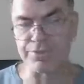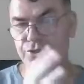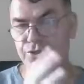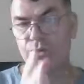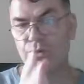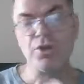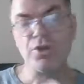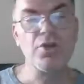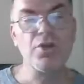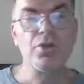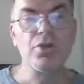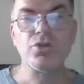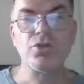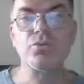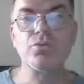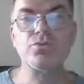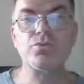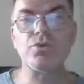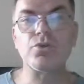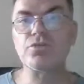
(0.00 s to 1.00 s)
So
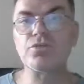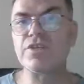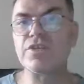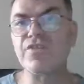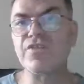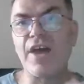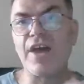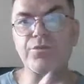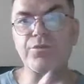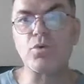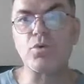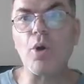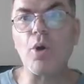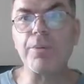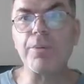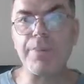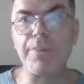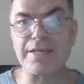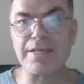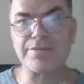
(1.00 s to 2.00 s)
you don't even have to copy
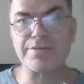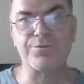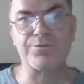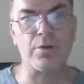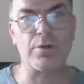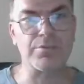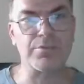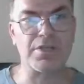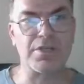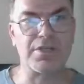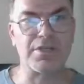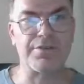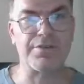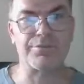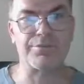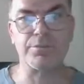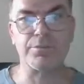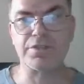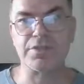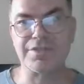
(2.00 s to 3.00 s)
paste from the
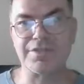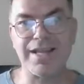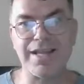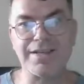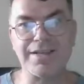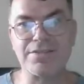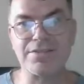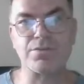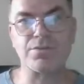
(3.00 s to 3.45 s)
from the slides.